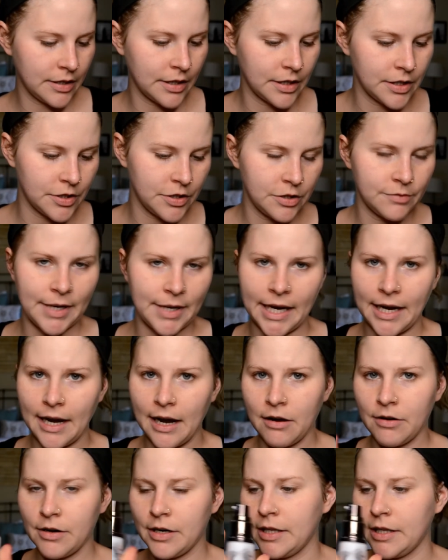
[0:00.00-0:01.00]
going to do my
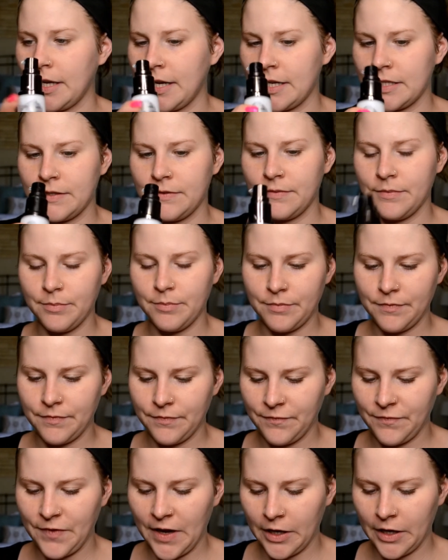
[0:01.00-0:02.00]
Hourglass
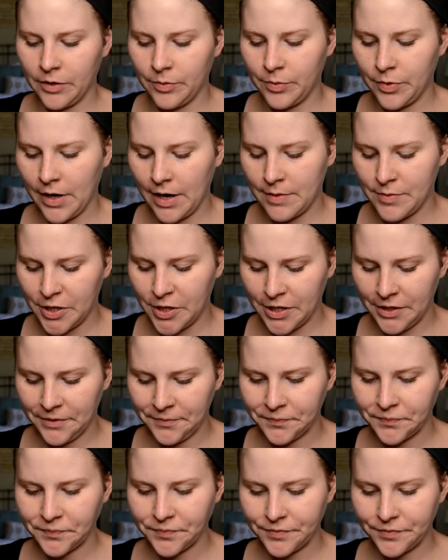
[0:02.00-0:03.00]
Veil Primer.
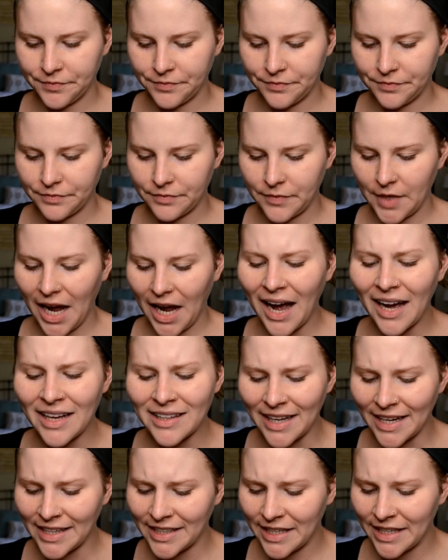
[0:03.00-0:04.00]
I
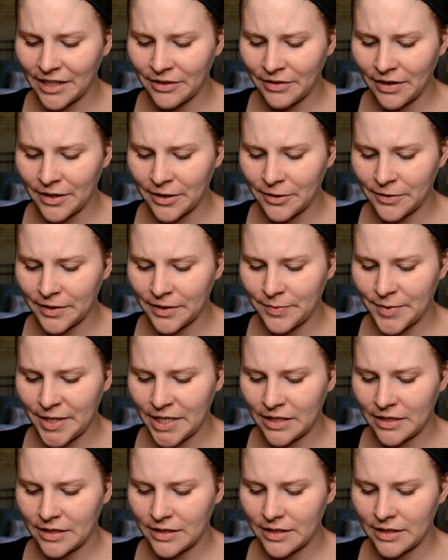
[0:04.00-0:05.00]
like getting ready with
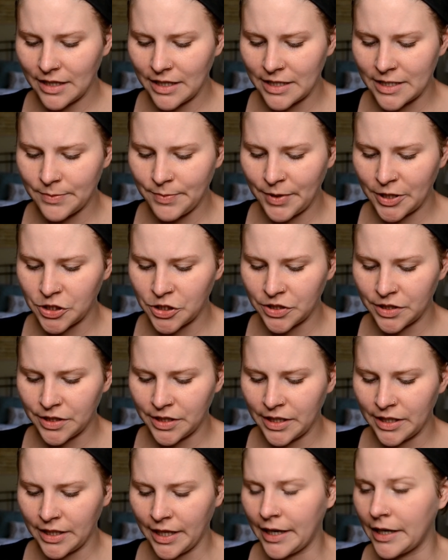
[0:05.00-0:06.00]
me,
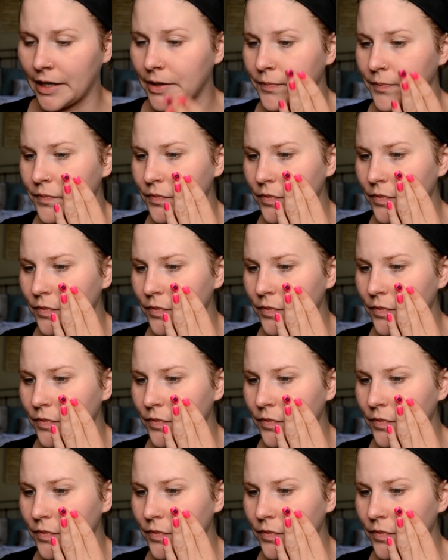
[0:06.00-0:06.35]
especially like